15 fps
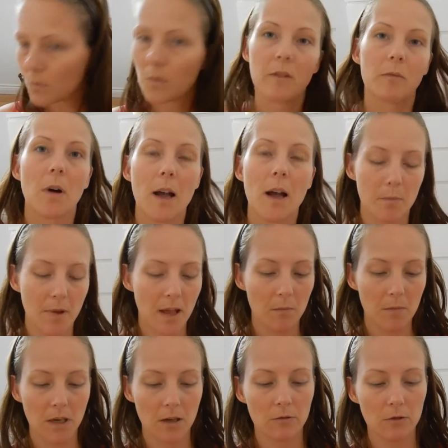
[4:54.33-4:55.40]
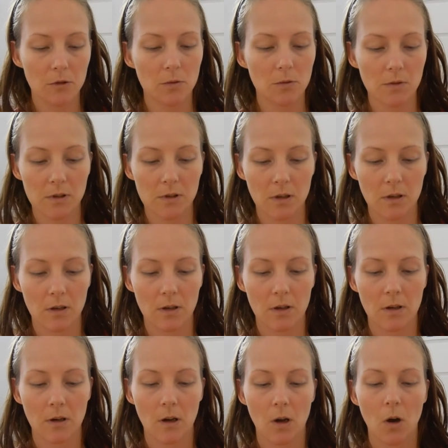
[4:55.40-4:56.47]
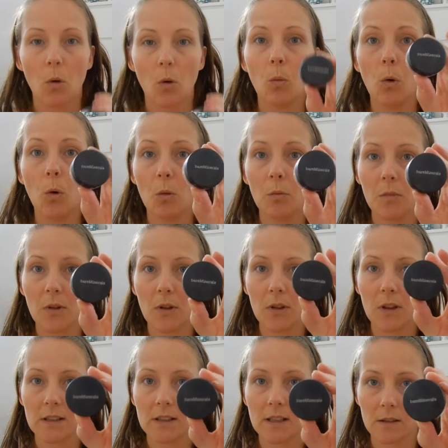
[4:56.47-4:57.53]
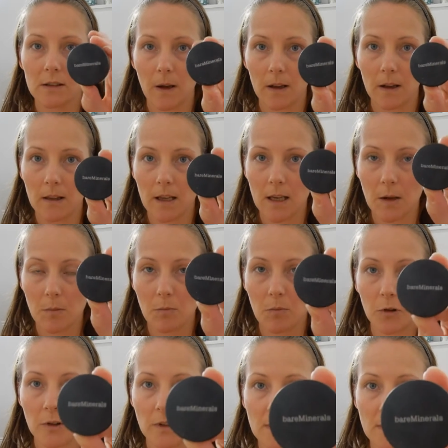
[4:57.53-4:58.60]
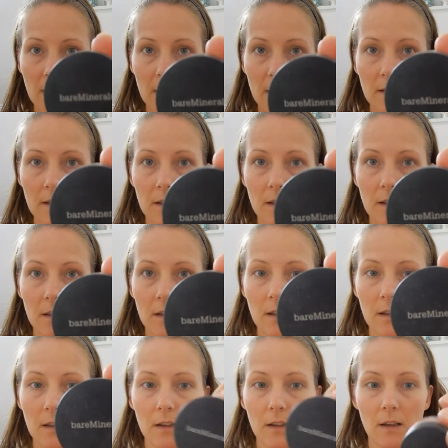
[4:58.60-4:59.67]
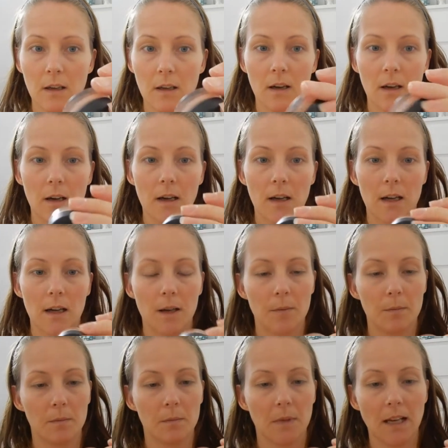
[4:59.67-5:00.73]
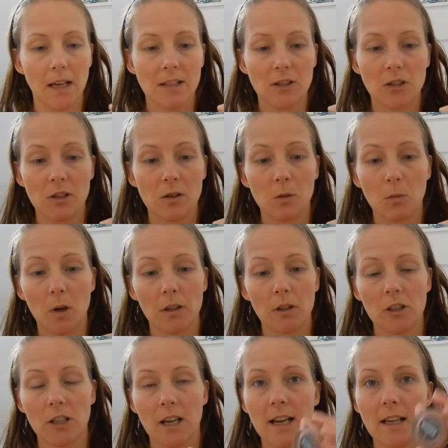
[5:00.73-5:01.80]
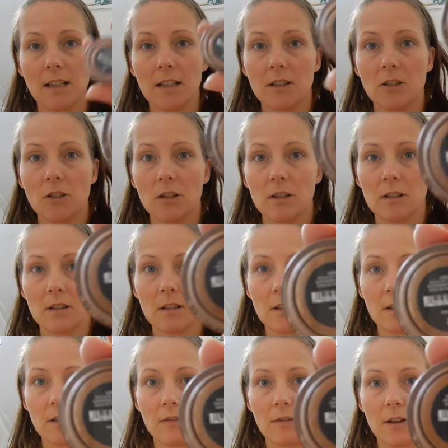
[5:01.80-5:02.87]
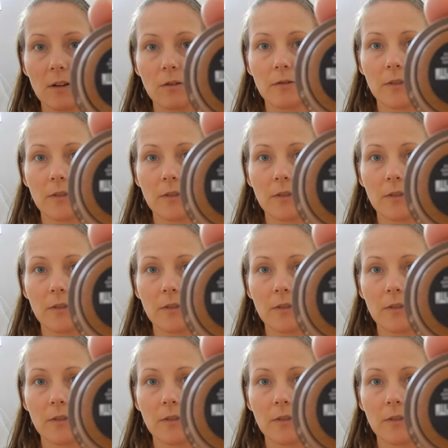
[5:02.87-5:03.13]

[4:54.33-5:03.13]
with my Bare Minerals Warmth. This is like the bronzer, and it's just the one shade. It's just, I don't know if that'll